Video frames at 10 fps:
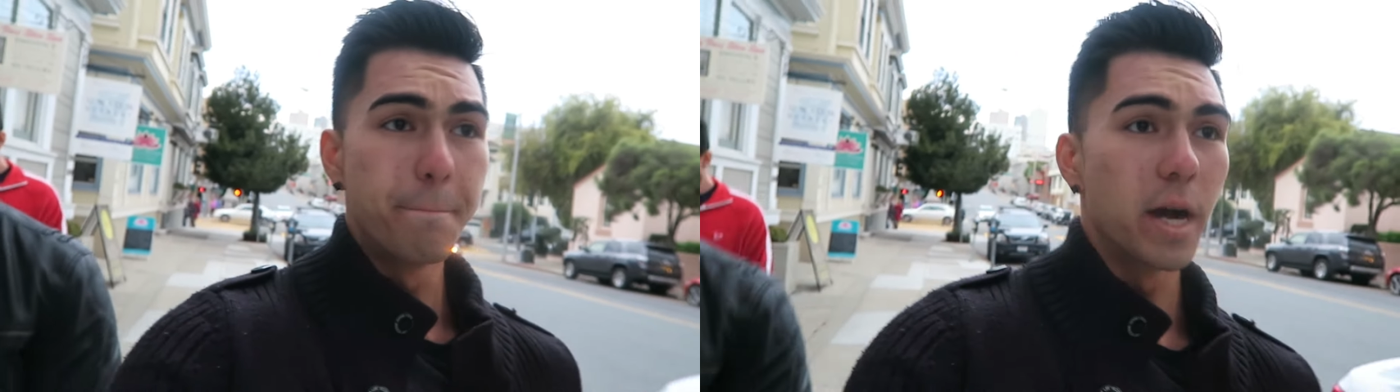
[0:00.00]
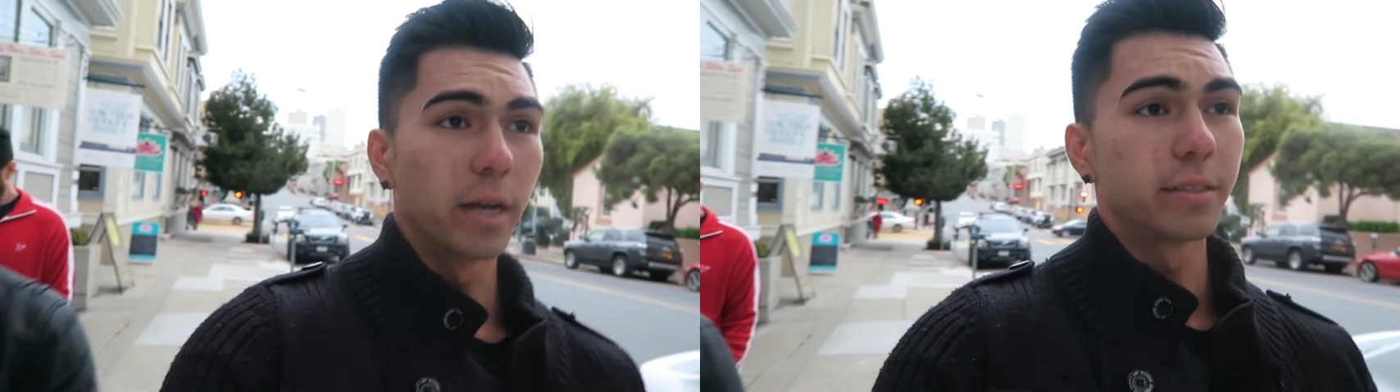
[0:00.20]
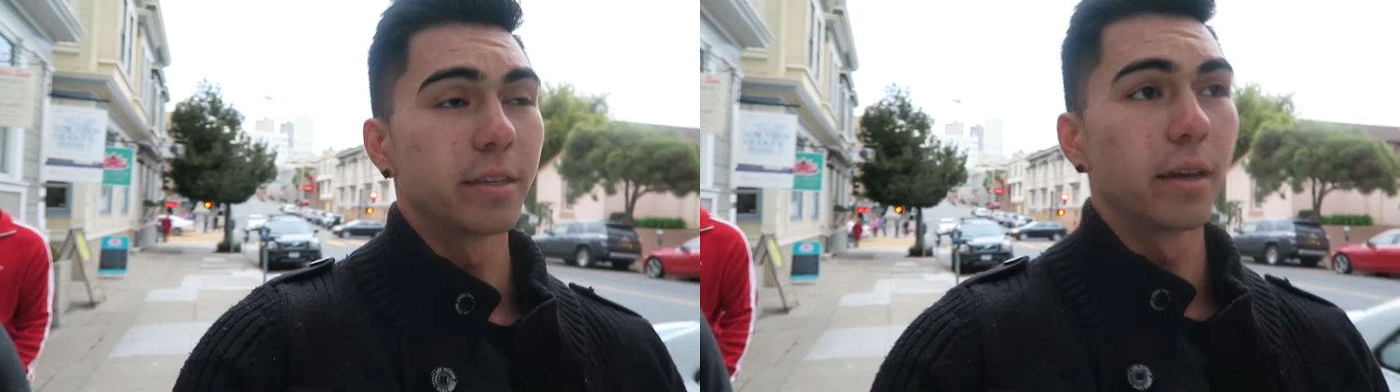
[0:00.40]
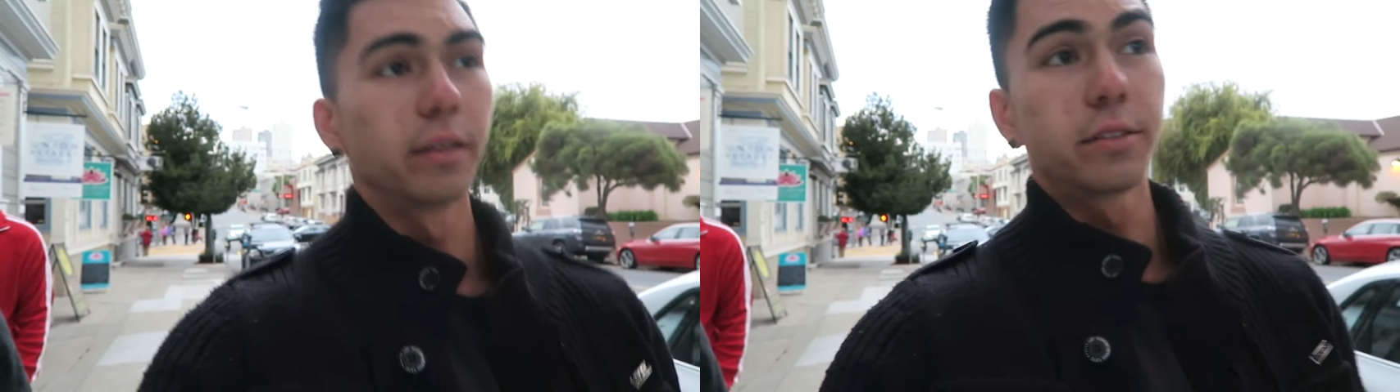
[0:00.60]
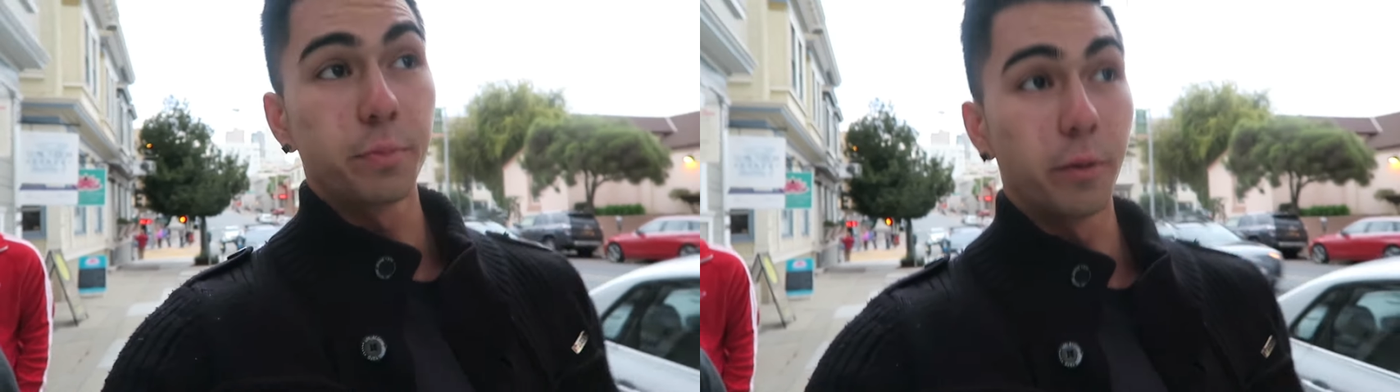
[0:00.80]
But yeah,
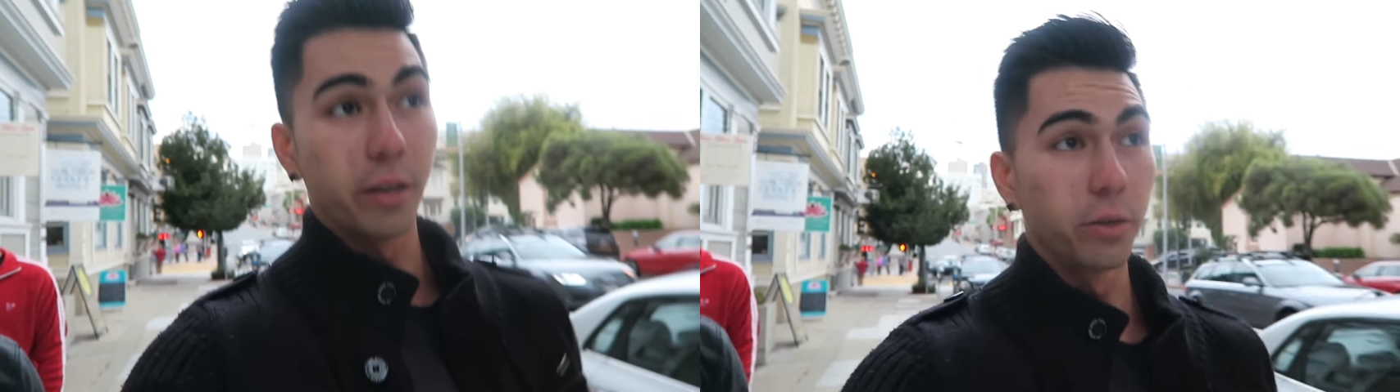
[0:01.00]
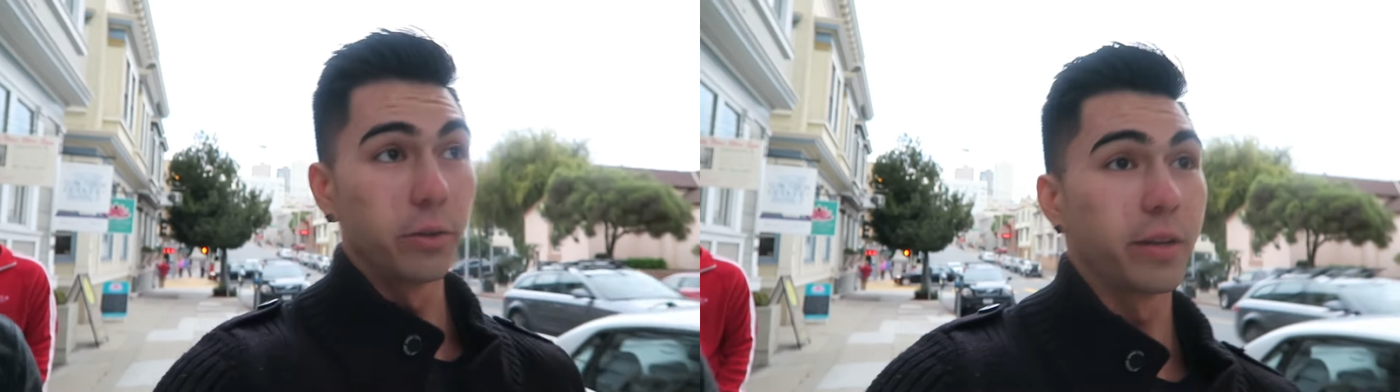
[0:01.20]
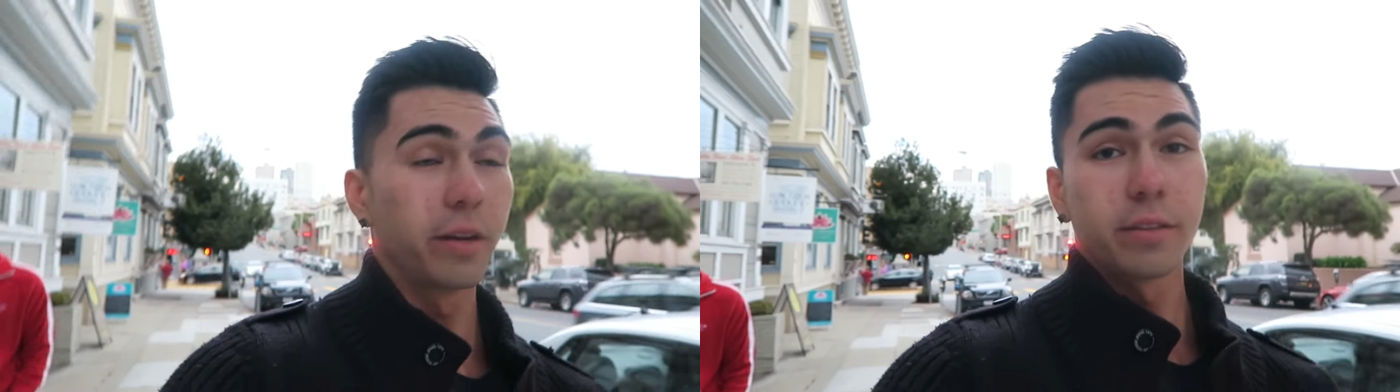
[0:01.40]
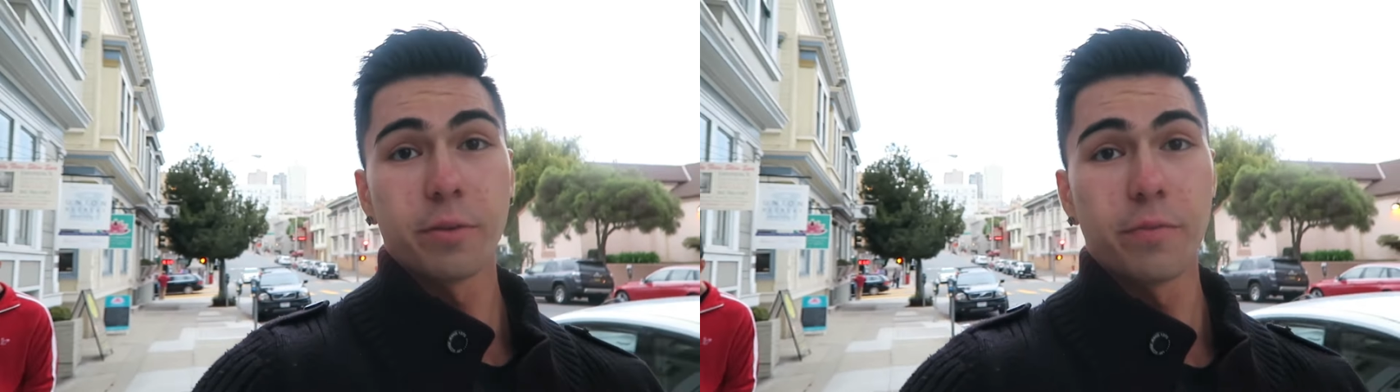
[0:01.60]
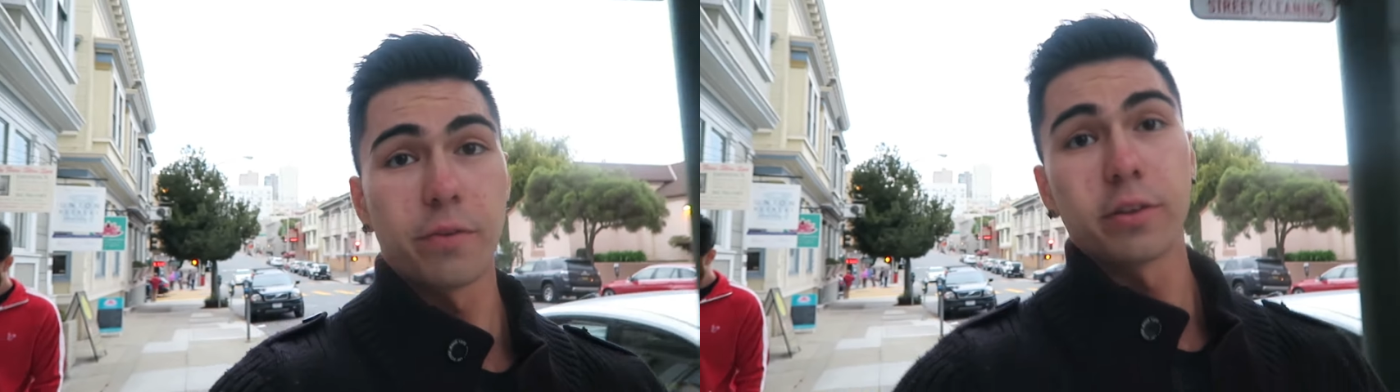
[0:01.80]
it's pretty cool here. It's
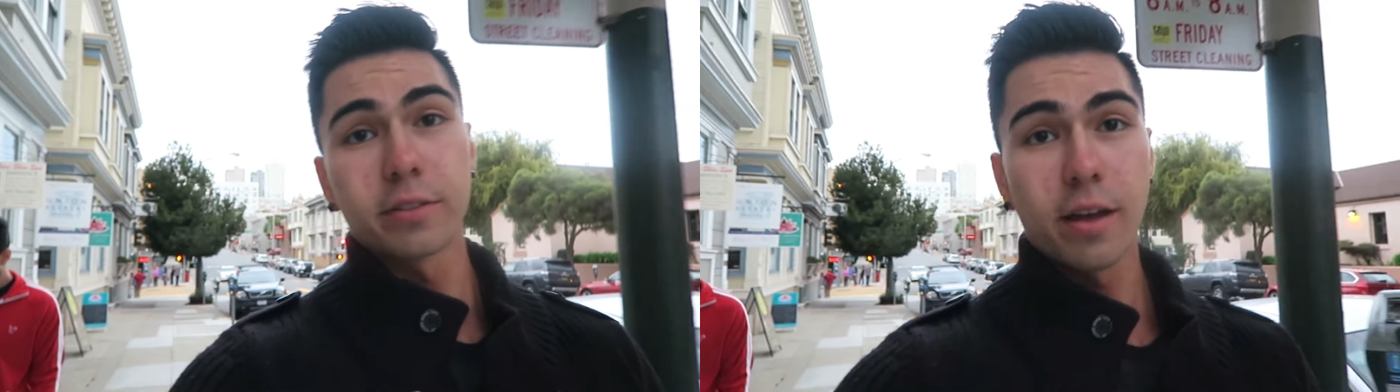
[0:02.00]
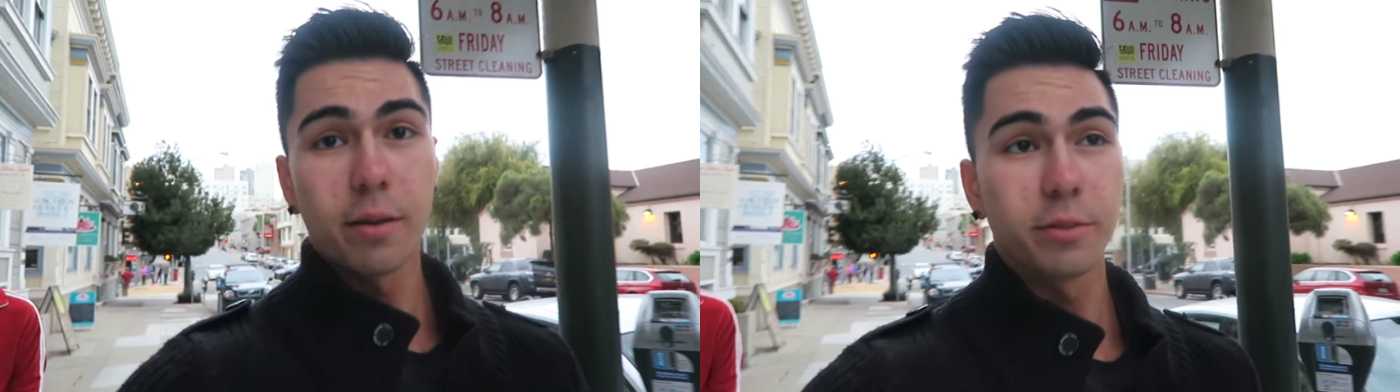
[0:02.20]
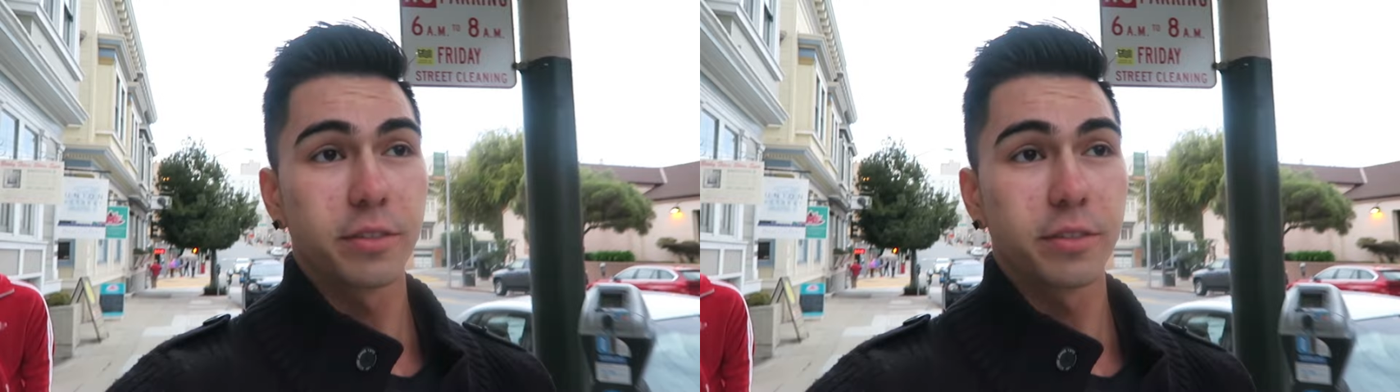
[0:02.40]
my first time in